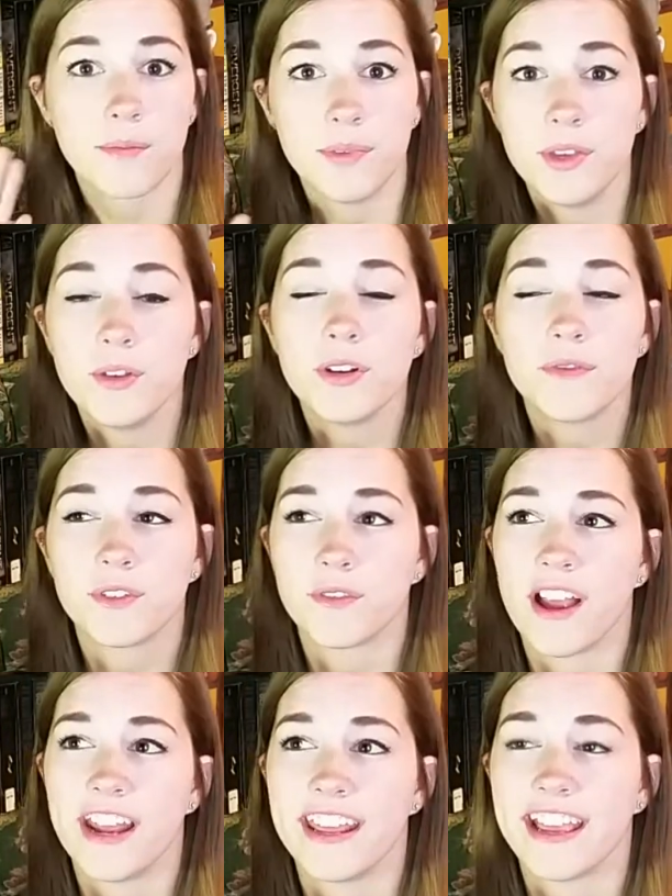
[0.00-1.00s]
Beautiful
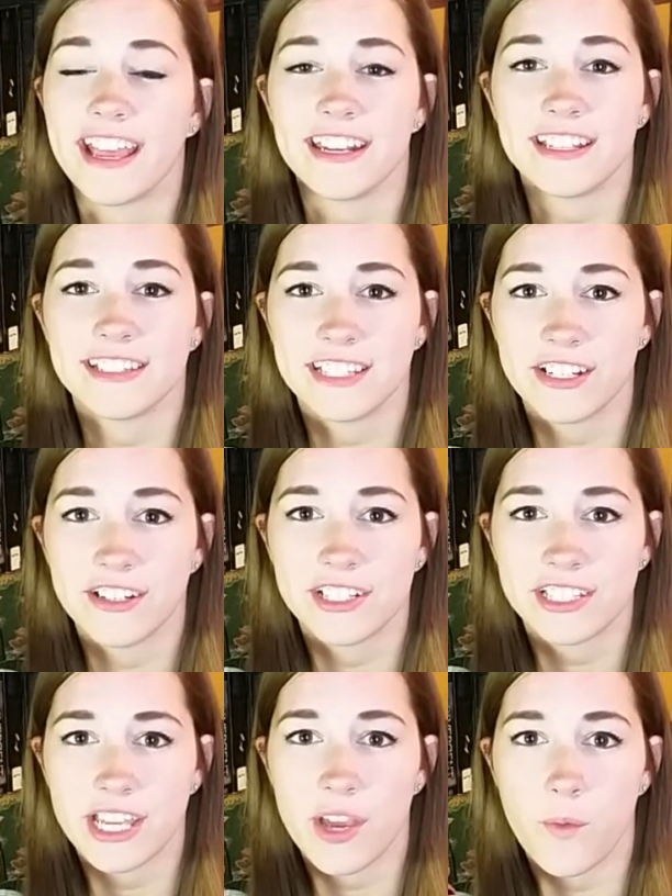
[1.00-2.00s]
writing and
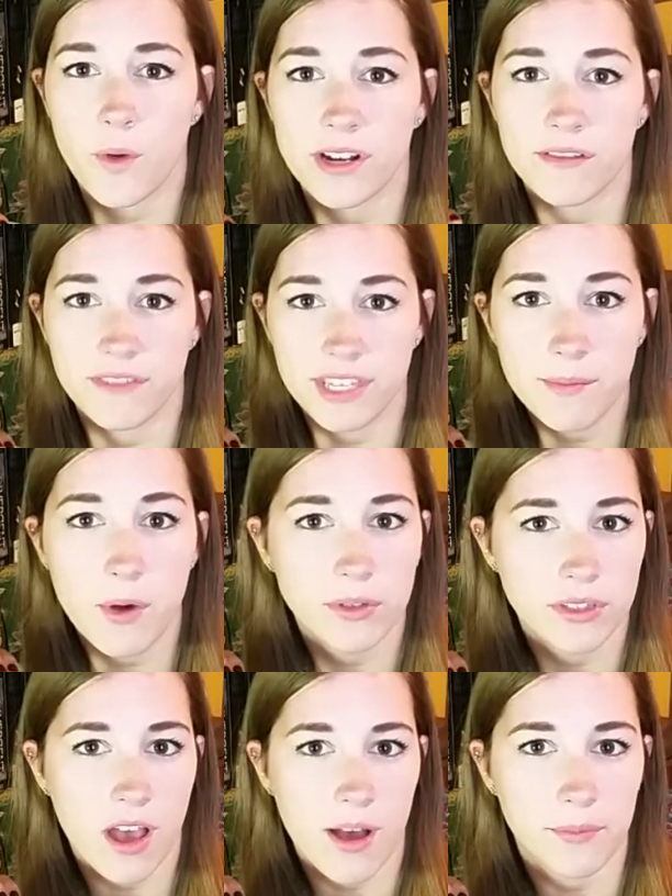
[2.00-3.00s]
seriously one of the
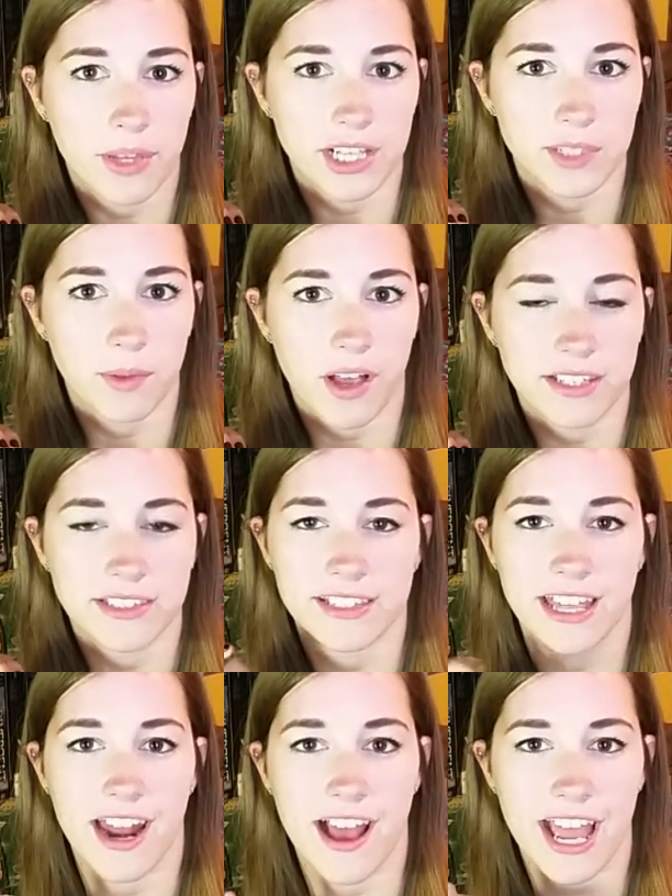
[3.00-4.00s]
most complex plots
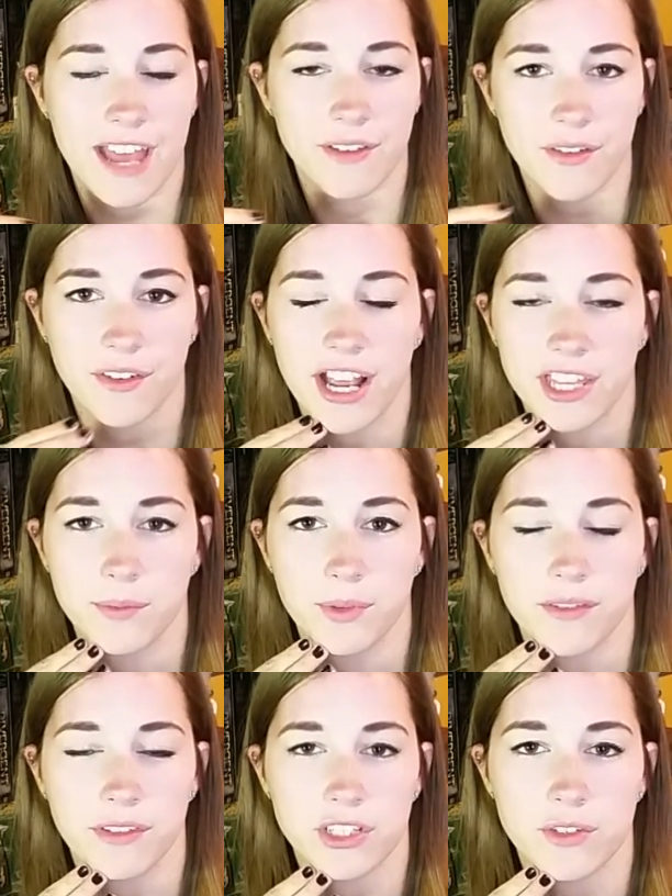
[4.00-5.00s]
that I have ever had the
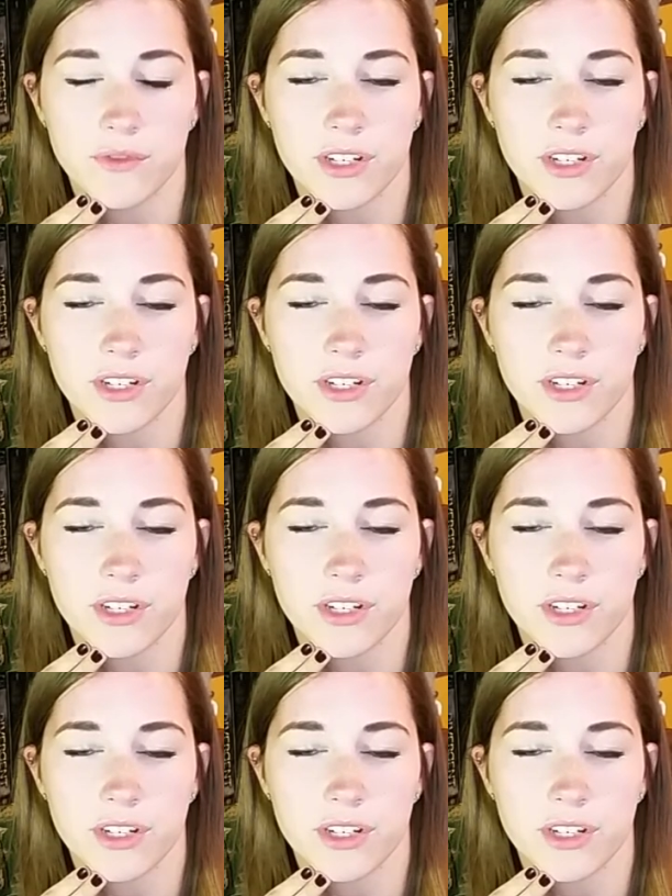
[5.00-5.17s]
privilege of